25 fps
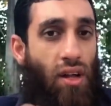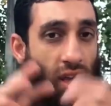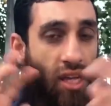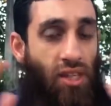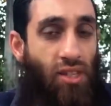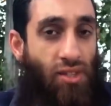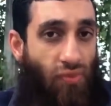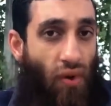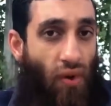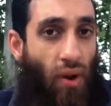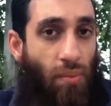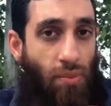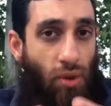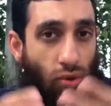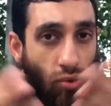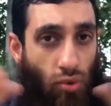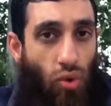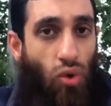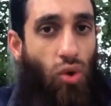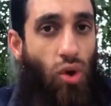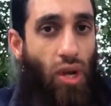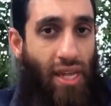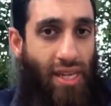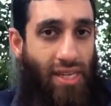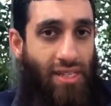It's from the
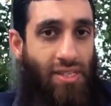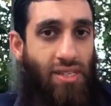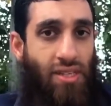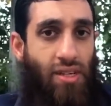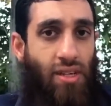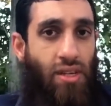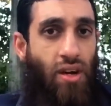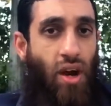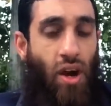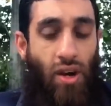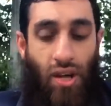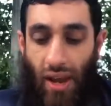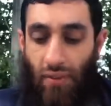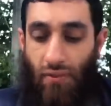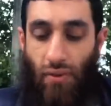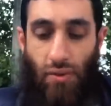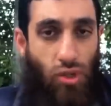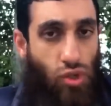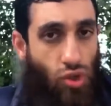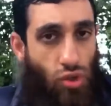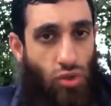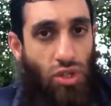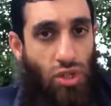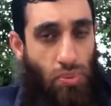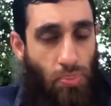rulings, okay, from
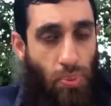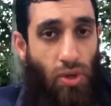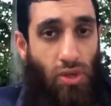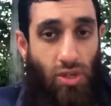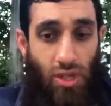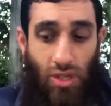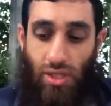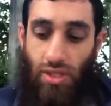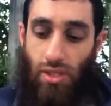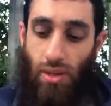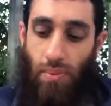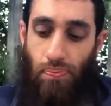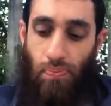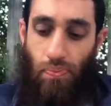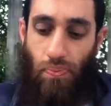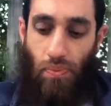the jurisprudence.